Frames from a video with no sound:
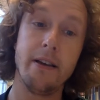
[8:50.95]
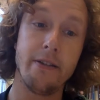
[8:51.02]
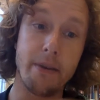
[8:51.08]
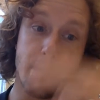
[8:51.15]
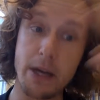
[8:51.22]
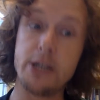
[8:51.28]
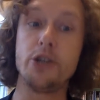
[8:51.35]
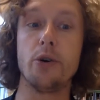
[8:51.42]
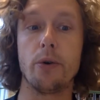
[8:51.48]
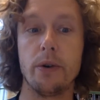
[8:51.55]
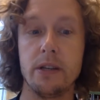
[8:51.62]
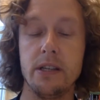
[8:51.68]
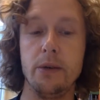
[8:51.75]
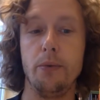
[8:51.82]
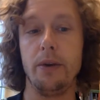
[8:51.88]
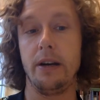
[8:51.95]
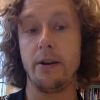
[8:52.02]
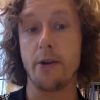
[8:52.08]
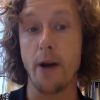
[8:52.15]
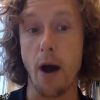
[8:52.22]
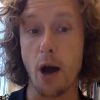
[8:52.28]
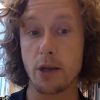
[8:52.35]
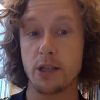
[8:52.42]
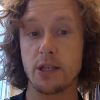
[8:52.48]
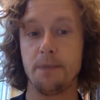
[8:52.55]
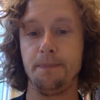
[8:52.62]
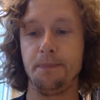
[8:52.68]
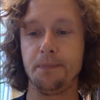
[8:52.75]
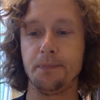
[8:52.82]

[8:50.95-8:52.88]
the majority will not.